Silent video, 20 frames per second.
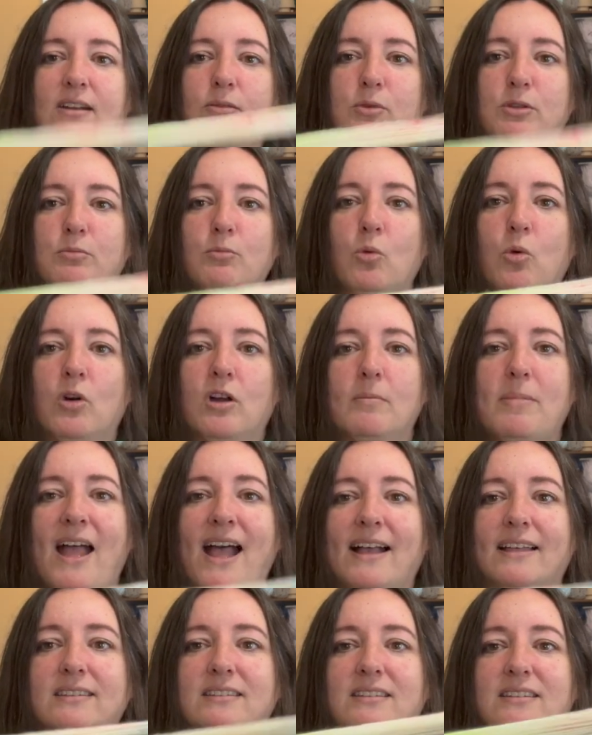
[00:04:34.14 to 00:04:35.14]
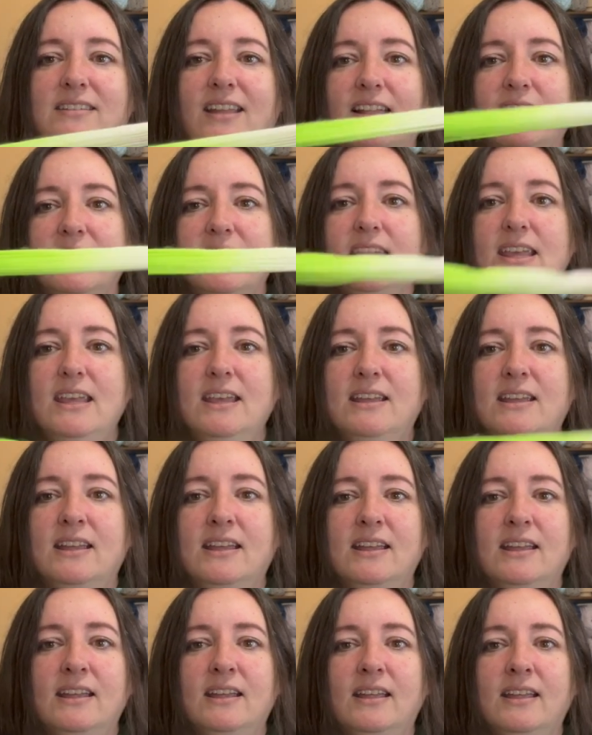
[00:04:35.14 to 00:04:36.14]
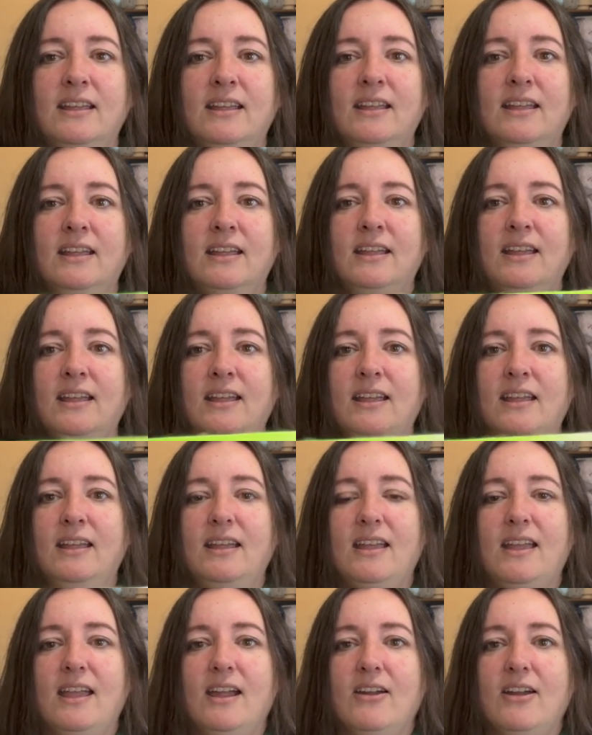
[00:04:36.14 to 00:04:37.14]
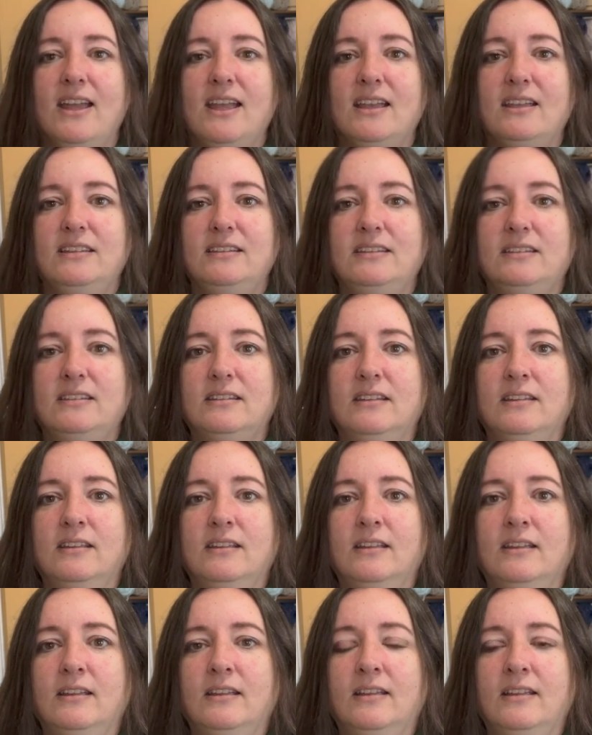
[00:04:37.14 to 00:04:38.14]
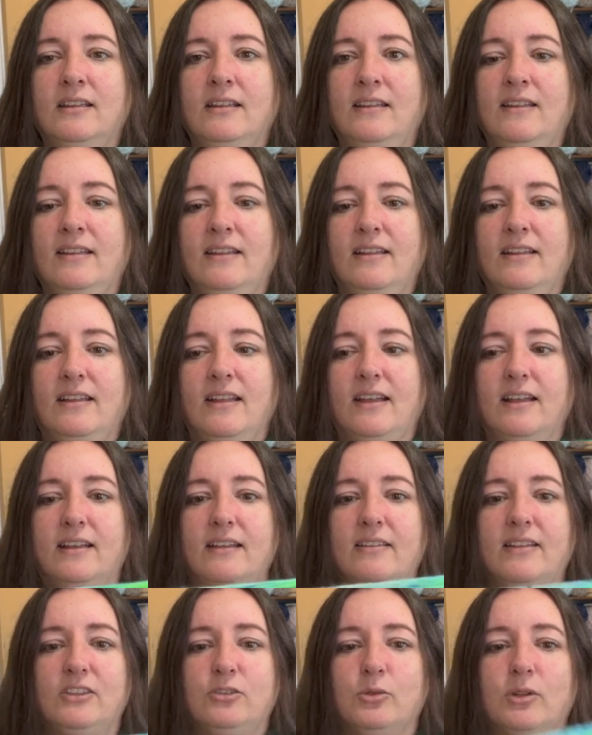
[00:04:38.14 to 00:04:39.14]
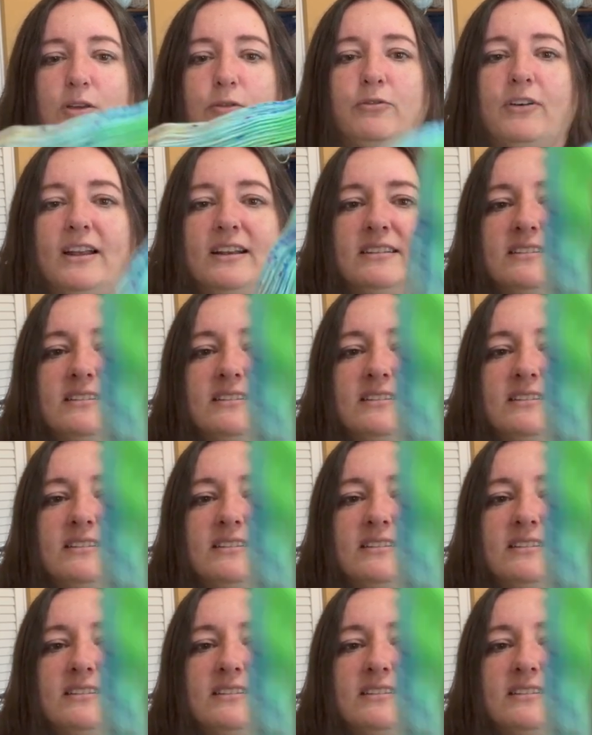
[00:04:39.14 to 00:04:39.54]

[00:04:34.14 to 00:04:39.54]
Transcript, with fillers: with more pastelly areas. That's really fun. It's